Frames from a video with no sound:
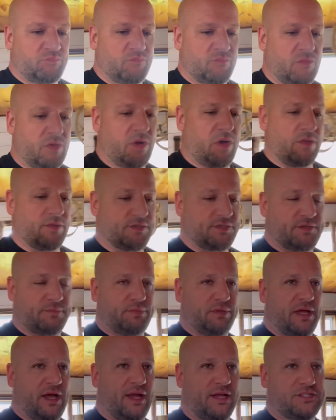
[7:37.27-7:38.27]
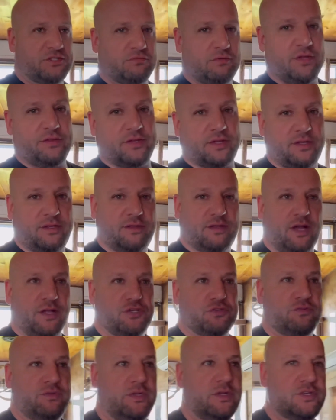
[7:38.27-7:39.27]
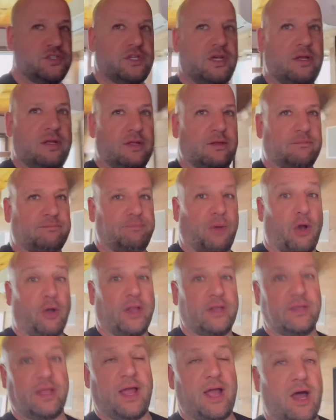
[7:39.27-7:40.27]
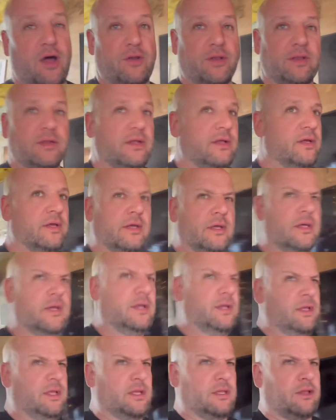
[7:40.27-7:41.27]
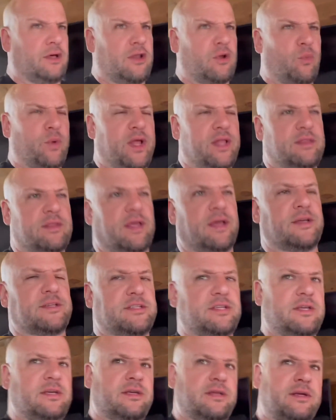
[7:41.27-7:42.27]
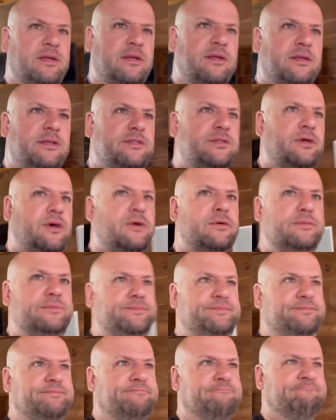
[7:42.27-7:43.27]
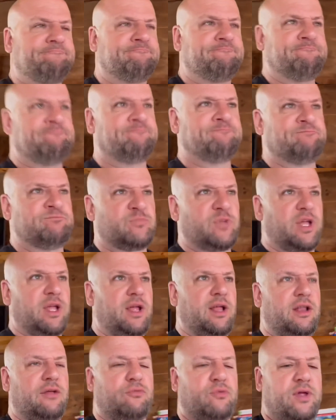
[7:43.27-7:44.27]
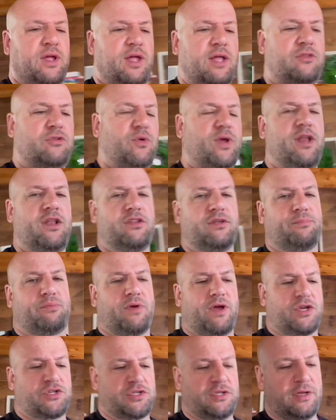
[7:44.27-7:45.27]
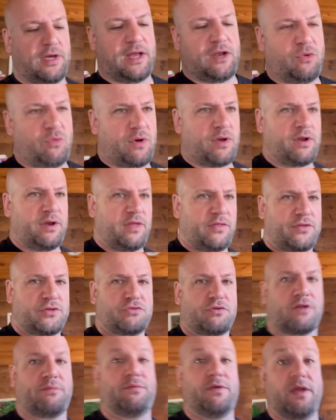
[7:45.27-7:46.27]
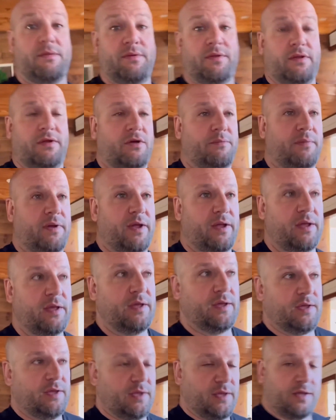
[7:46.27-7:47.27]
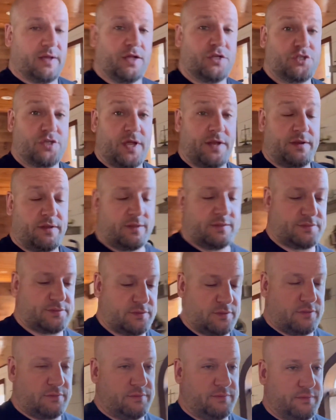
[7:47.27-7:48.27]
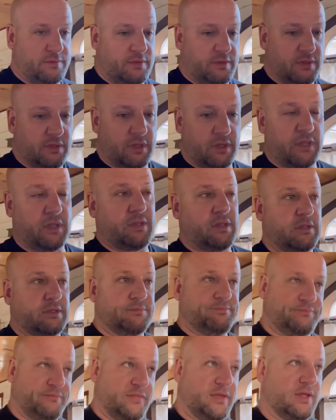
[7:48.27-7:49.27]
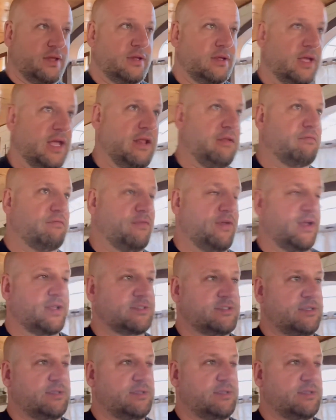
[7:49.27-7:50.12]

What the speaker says: All the suppliers around the country are burning down, and a lot of weird things. So, and if we do hit a depression, I don't want another truck payment on my agenda. So, we'll get it fixed.